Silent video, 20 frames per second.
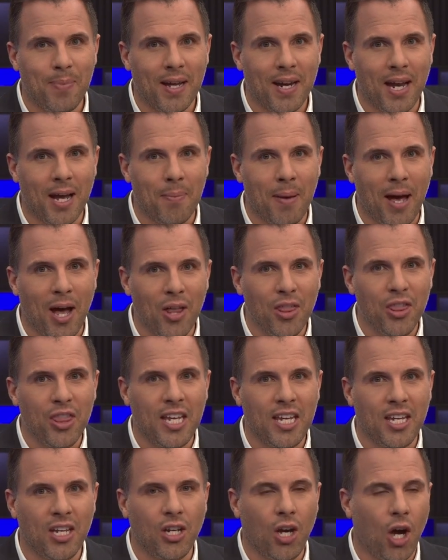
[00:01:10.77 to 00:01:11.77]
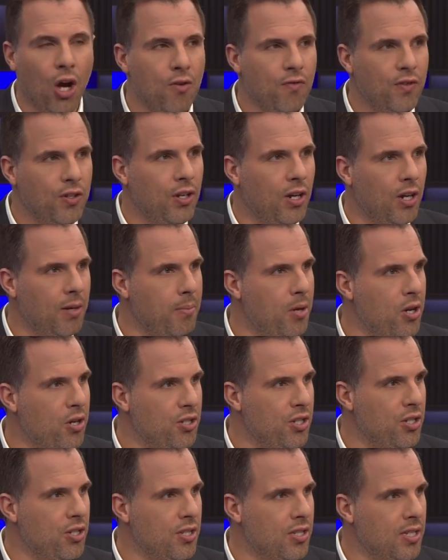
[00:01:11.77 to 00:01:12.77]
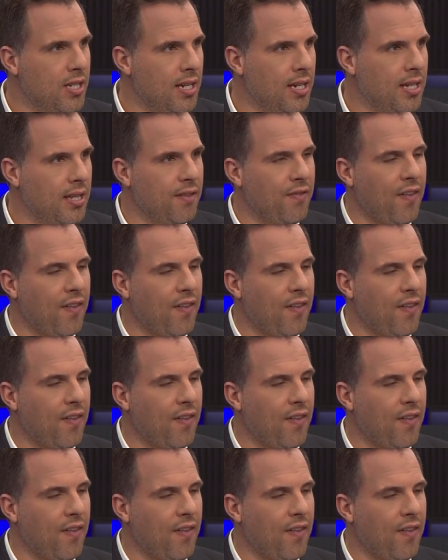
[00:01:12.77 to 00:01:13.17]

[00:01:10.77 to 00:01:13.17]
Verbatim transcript: but about the COVID emergency,